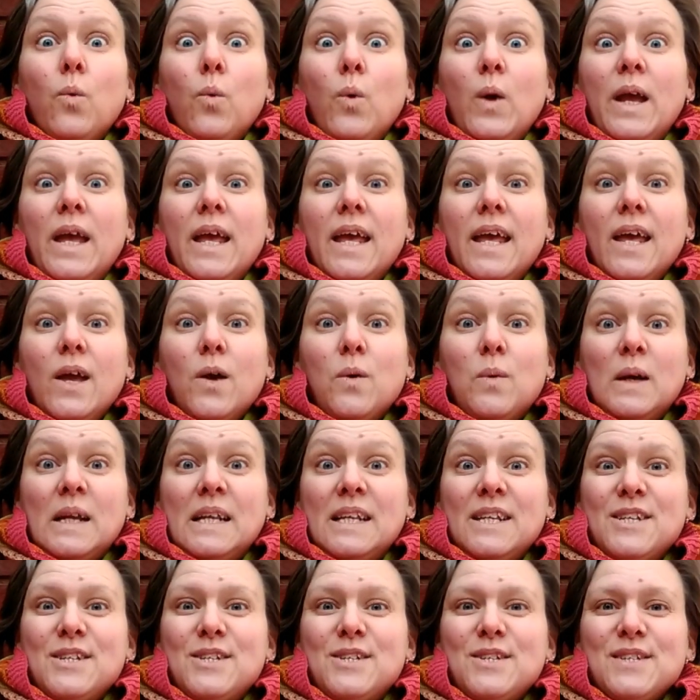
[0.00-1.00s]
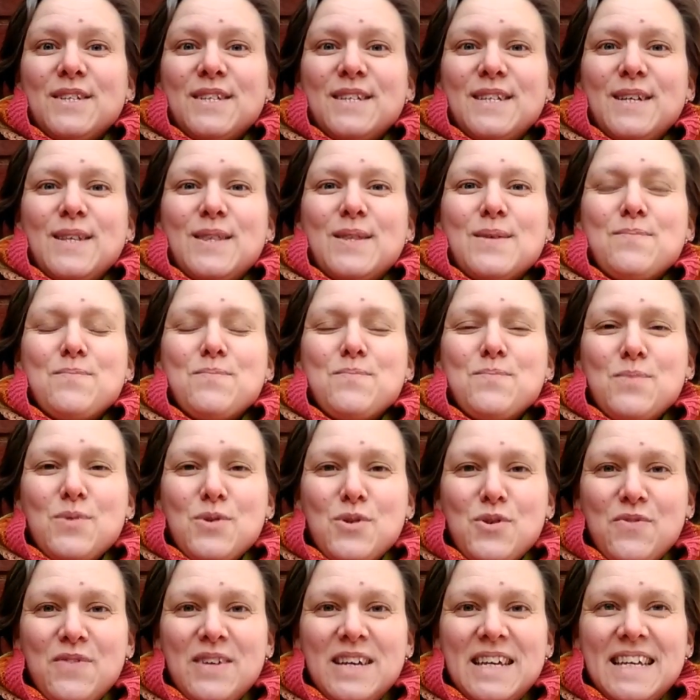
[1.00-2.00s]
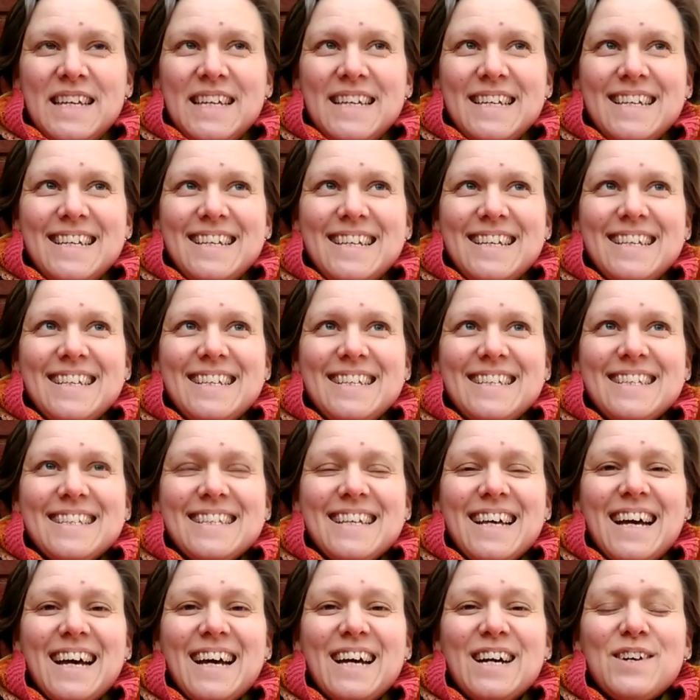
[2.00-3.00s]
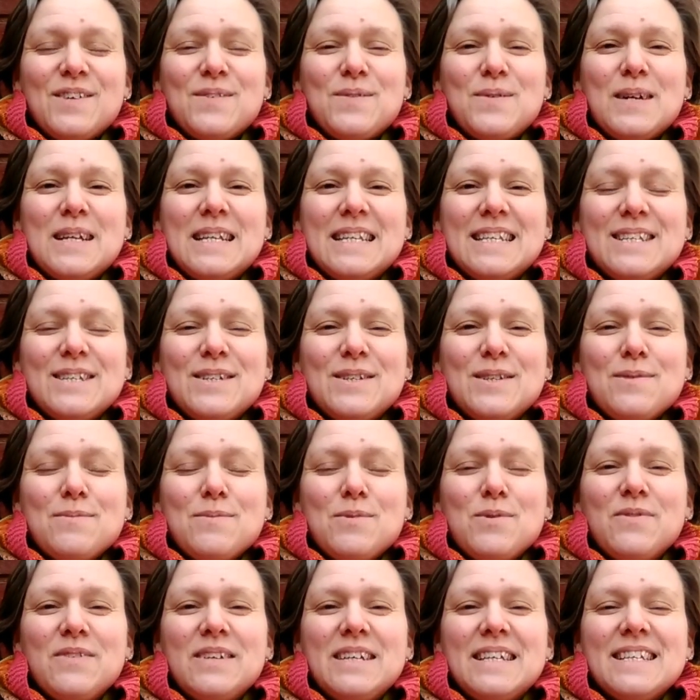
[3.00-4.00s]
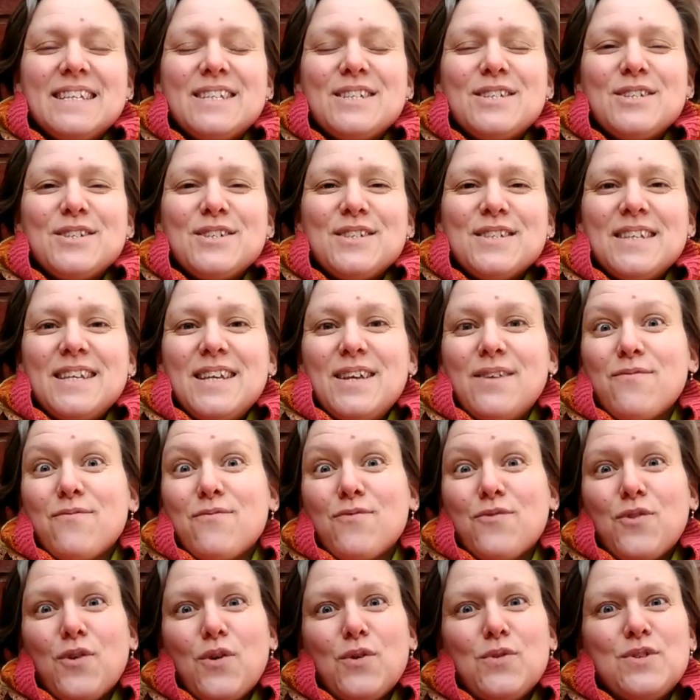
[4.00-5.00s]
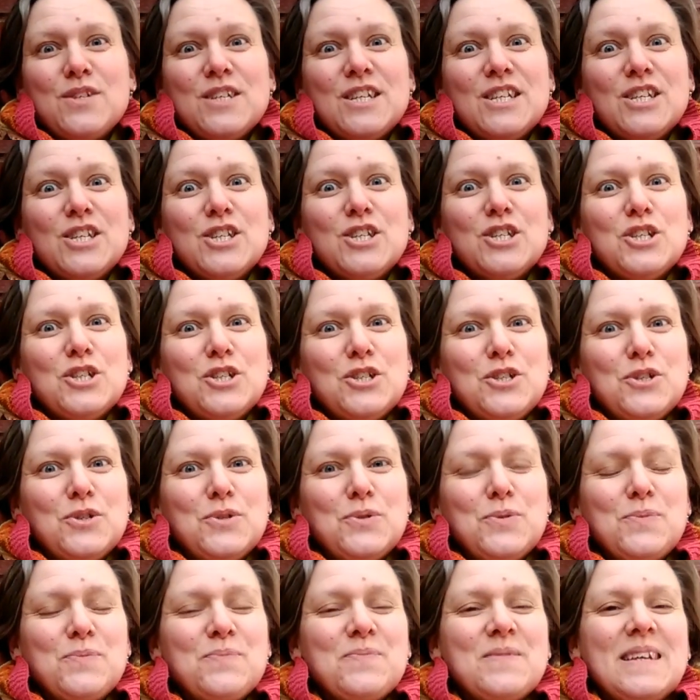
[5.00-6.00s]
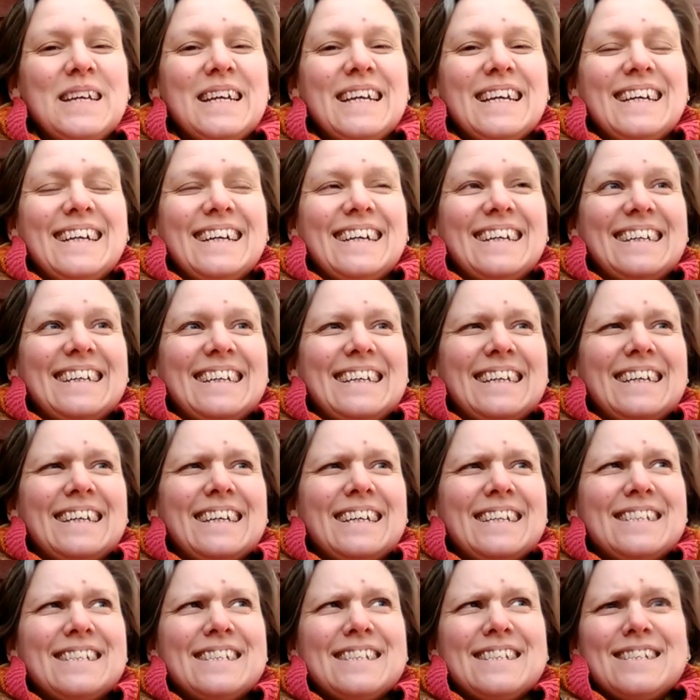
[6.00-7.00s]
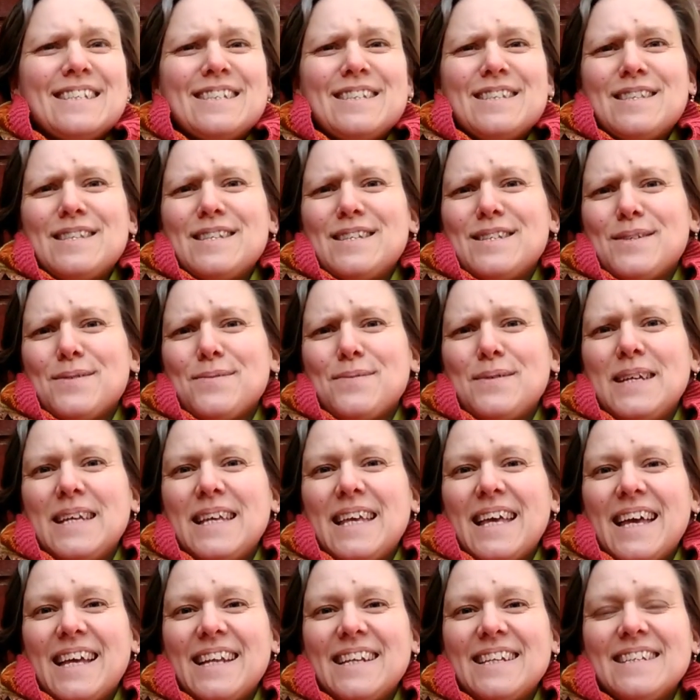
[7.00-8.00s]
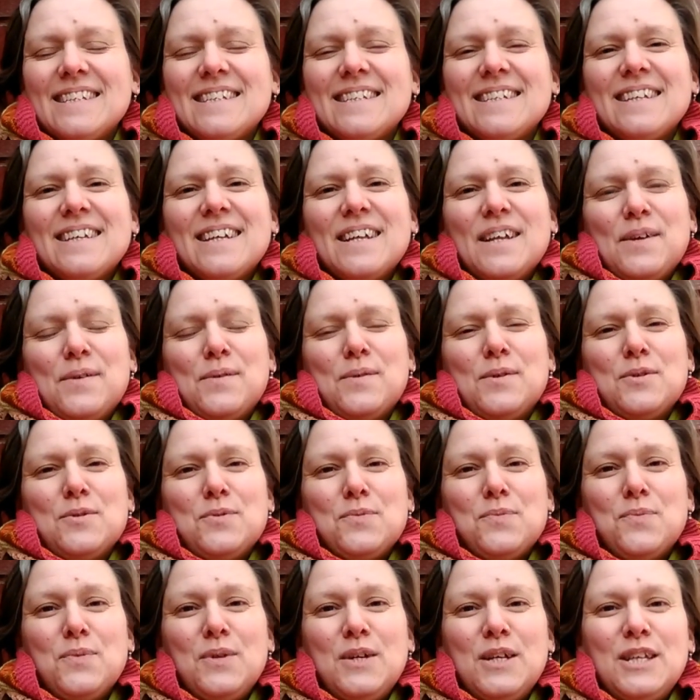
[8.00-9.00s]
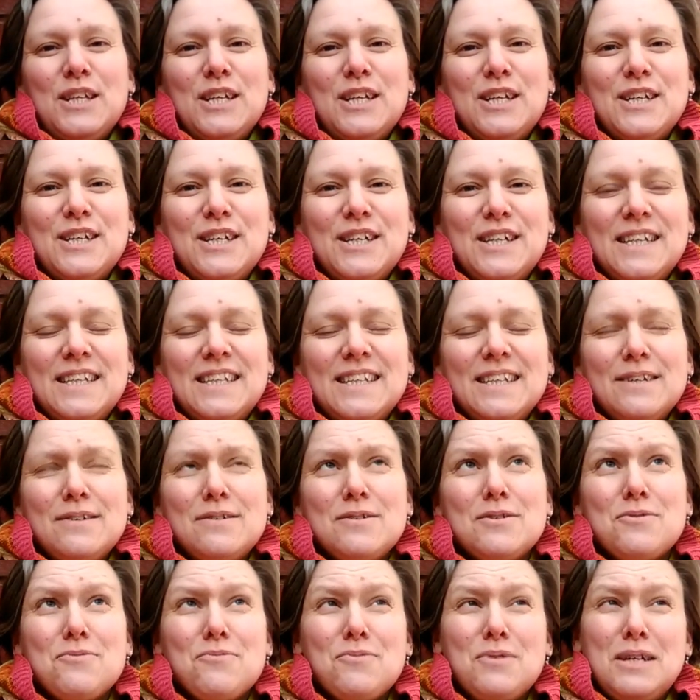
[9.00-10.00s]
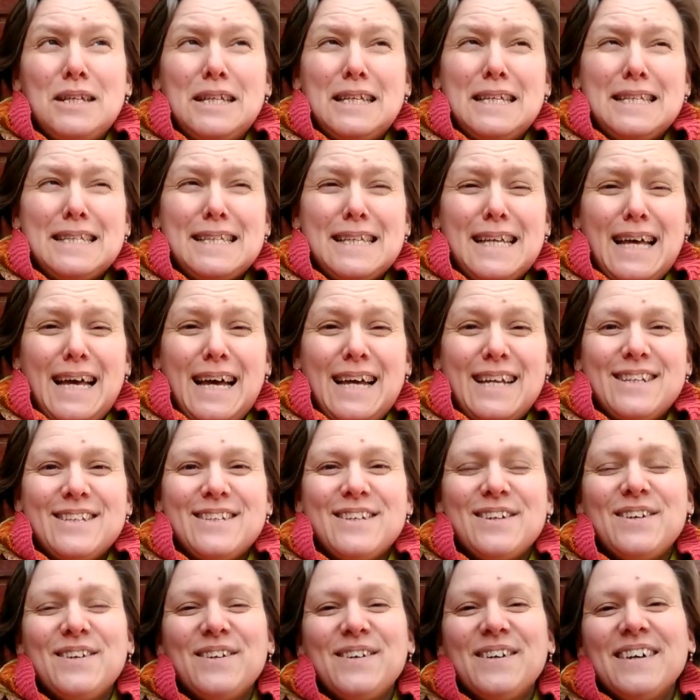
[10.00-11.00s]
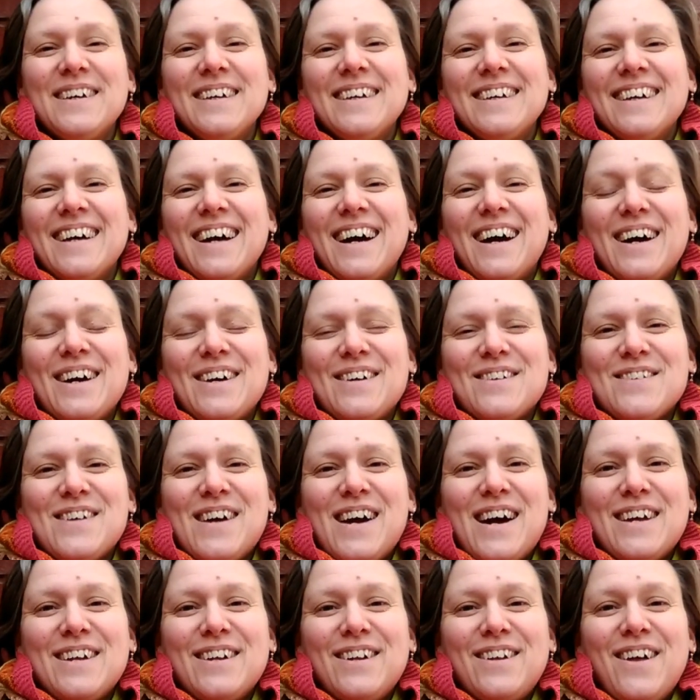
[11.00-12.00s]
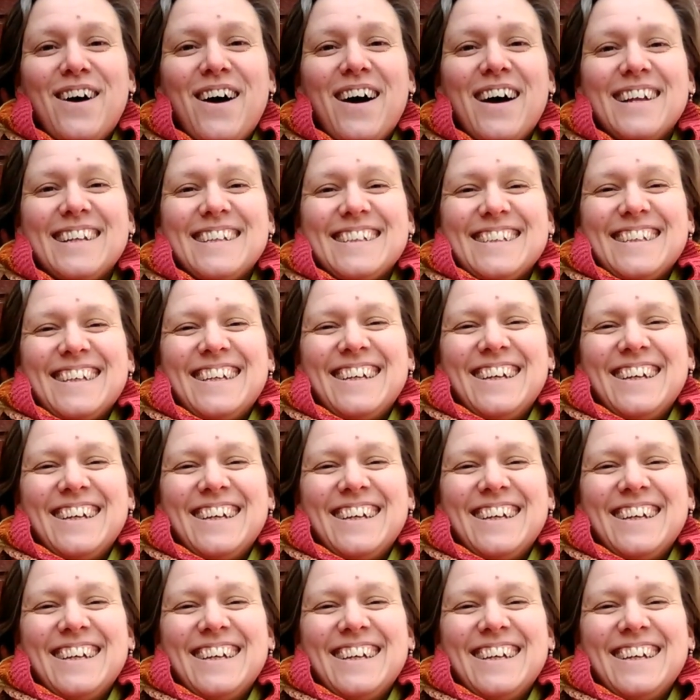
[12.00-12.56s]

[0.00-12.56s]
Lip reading: We went to see the movies. Went to the movies to see Frozen 2 just this weekend. It was really good. It was really sad too. I cried a lot,